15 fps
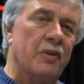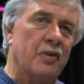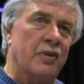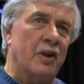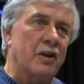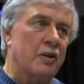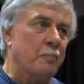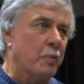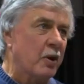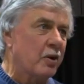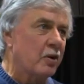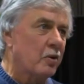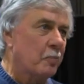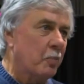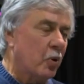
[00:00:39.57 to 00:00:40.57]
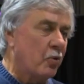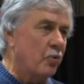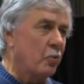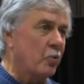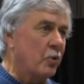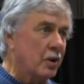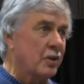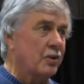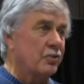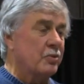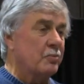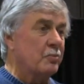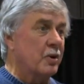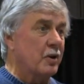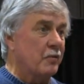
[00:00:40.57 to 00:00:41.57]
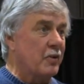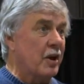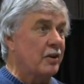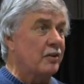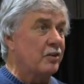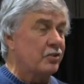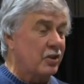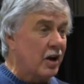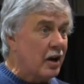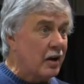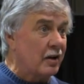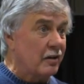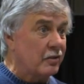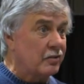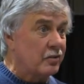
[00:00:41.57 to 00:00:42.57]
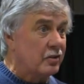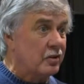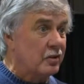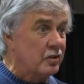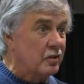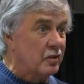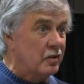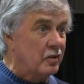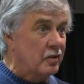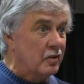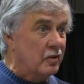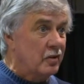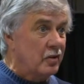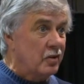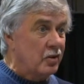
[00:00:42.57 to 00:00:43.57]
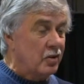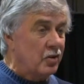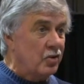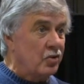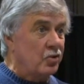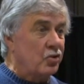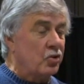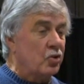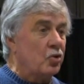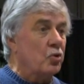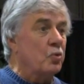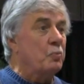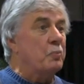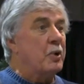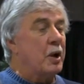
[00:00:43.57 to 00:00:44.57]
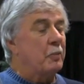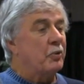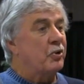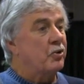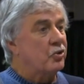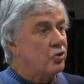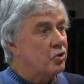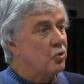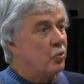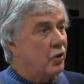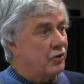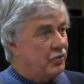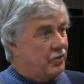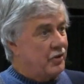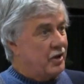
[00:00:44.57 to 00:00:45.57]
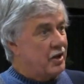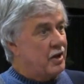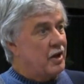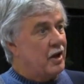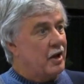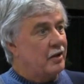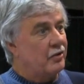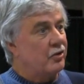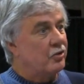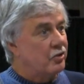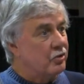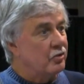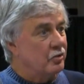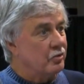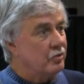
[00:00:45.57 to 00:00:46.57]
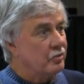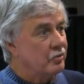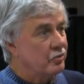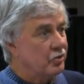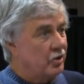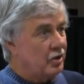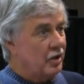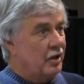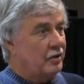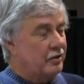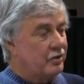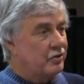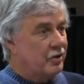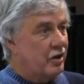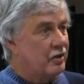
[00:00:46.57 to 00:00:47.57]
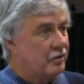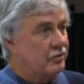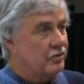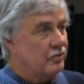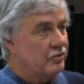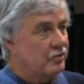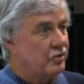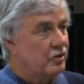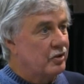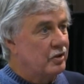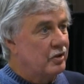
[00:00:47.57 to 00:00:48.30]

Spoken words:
They depended upon the realism of that disguise to be able to do what they had to do to collect intelligence.